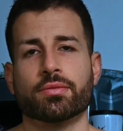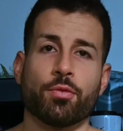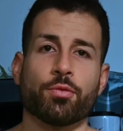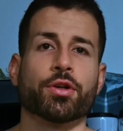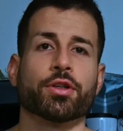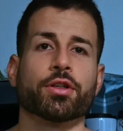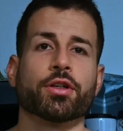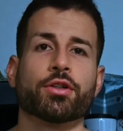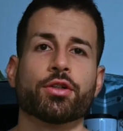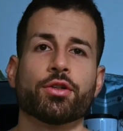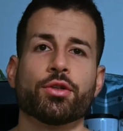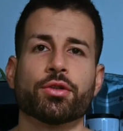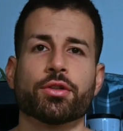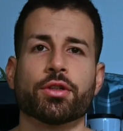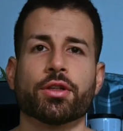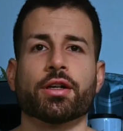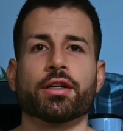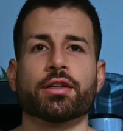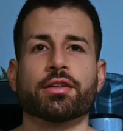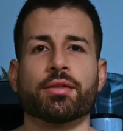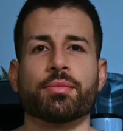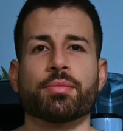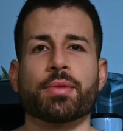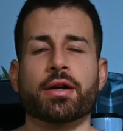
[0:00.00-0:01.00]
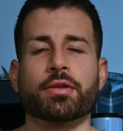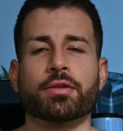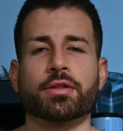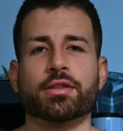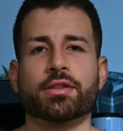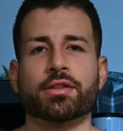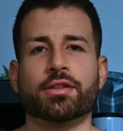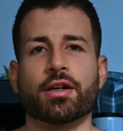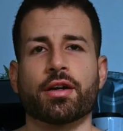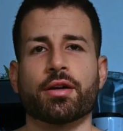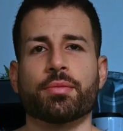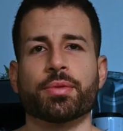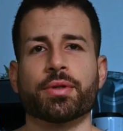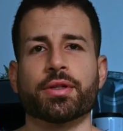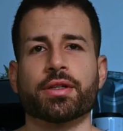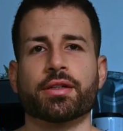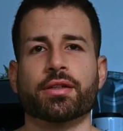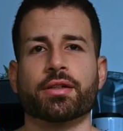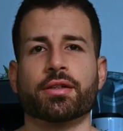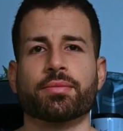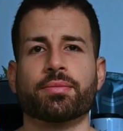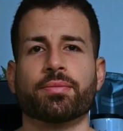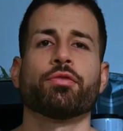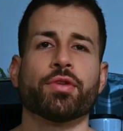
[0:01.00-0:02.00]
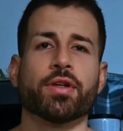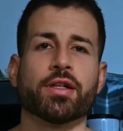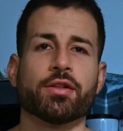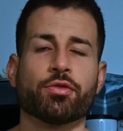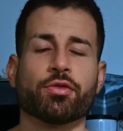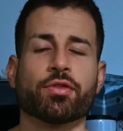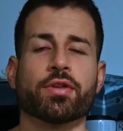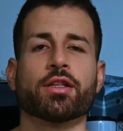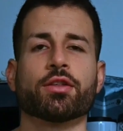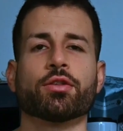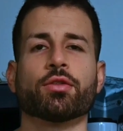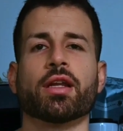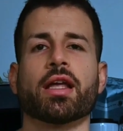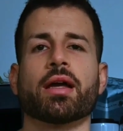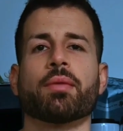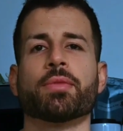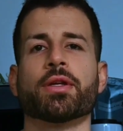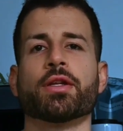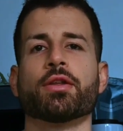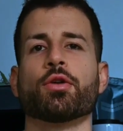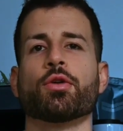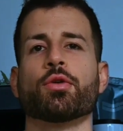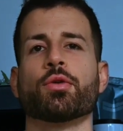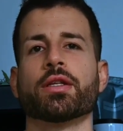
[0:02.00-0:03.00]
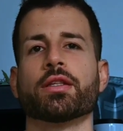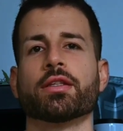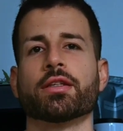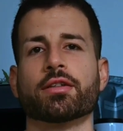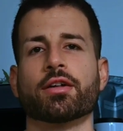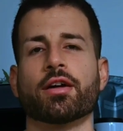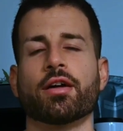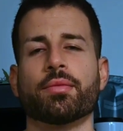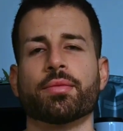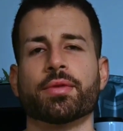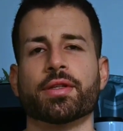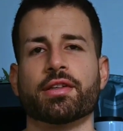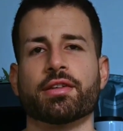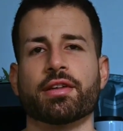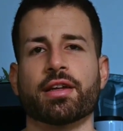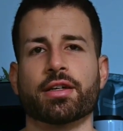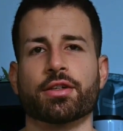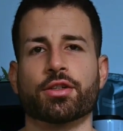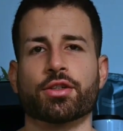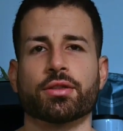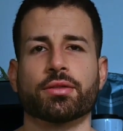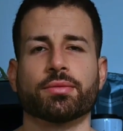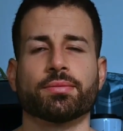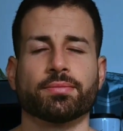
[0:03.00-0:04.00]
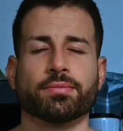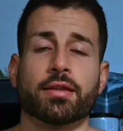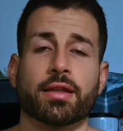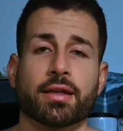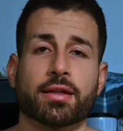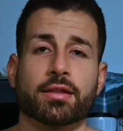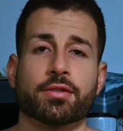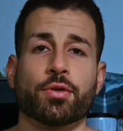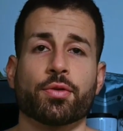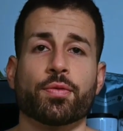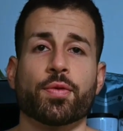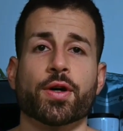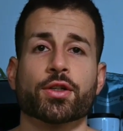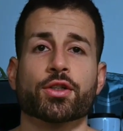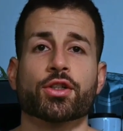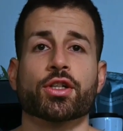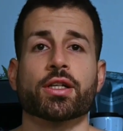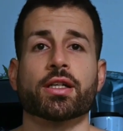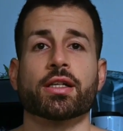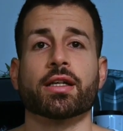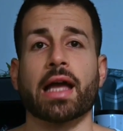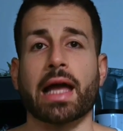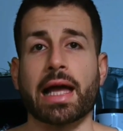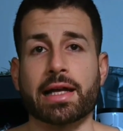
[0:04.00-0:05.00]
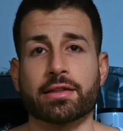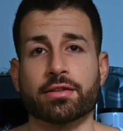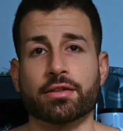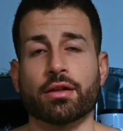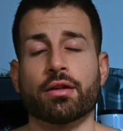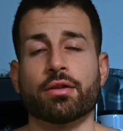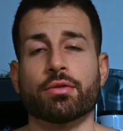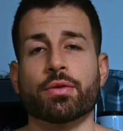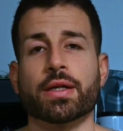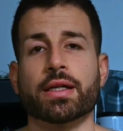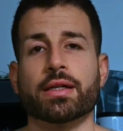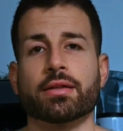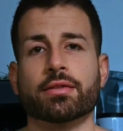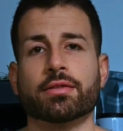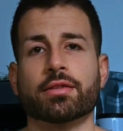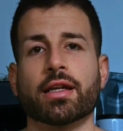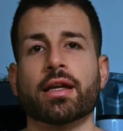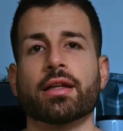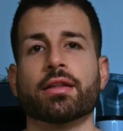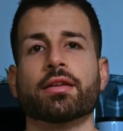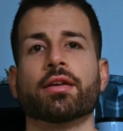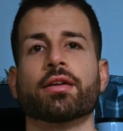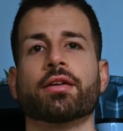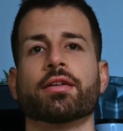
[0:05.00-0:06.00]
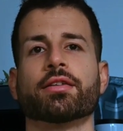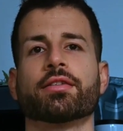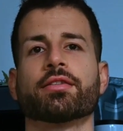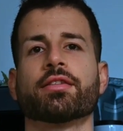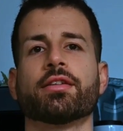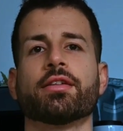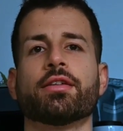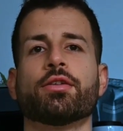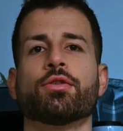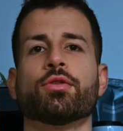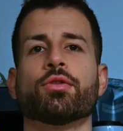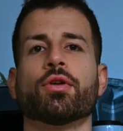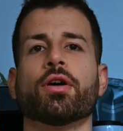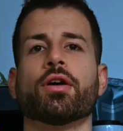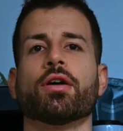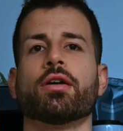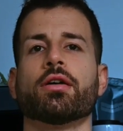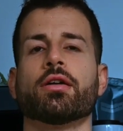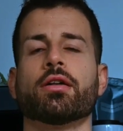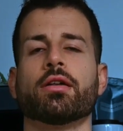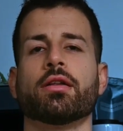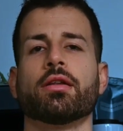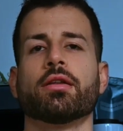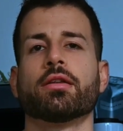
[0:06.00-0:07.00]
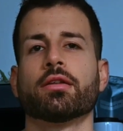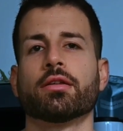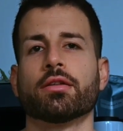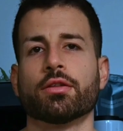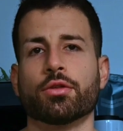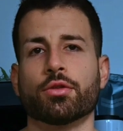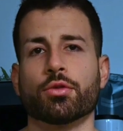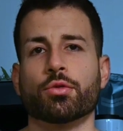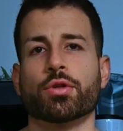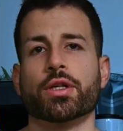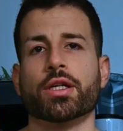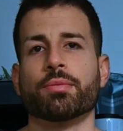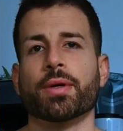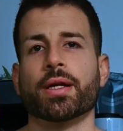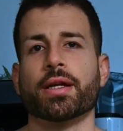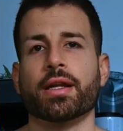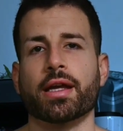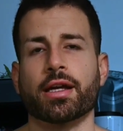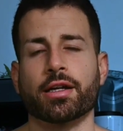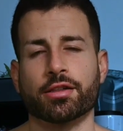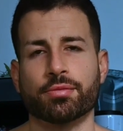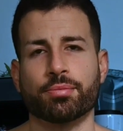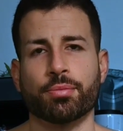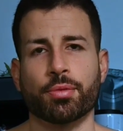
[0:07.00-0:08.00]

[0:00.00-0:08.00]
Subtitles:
What are your thoughts about this topic? Feel free to let me know in the comment section. Thanks for watching, as always, and I'll see you all during my next